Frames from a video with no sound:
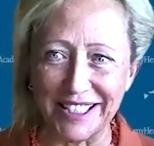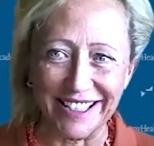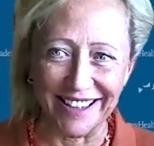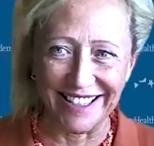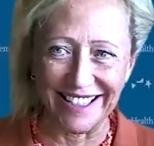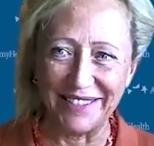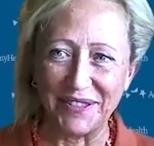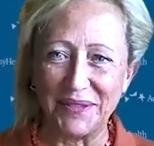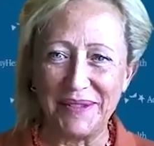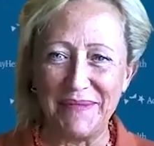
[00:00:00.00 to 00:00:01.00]
It's hard to
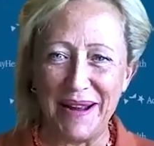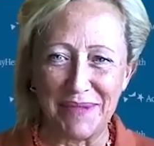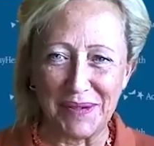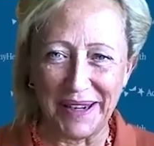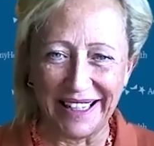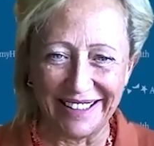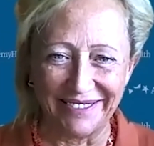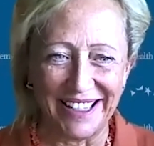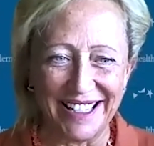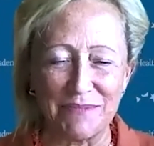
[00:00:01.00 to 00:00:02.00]
even remember what it
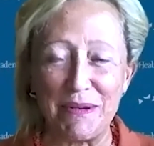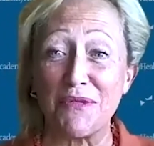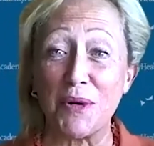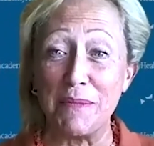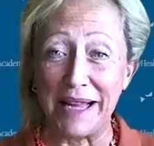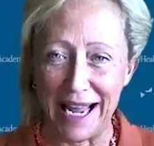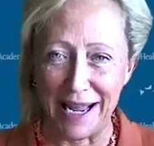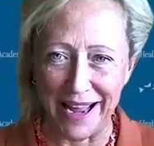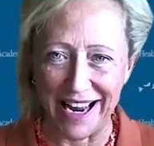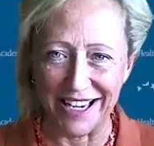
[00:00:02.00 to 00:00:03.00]
was before it
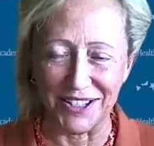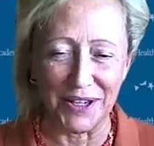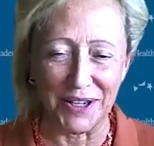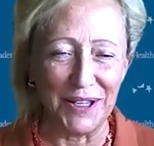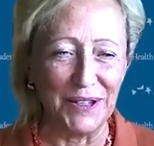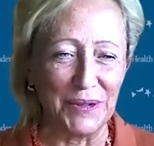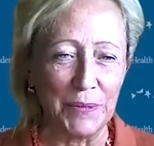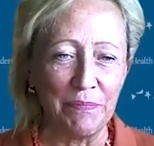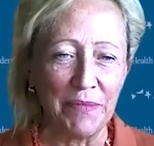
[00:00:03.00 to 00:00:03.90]
became AHRQ,